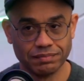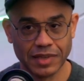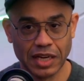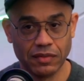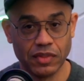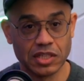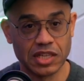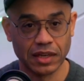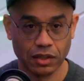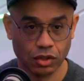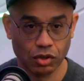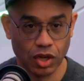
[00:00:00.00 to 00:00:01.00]
kind of the
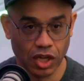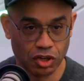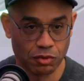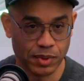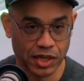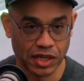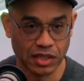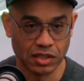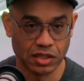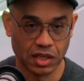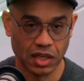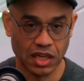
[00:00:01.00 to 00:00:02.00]
technical
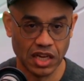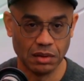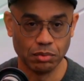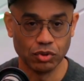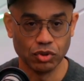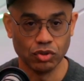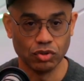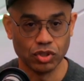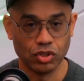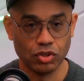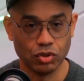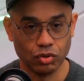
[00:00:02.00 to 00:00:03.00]
underpinnings that enable you
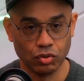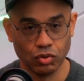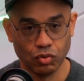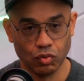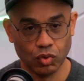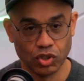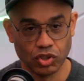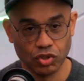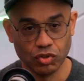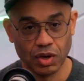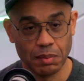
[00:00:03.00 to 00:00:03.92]
to do what you do.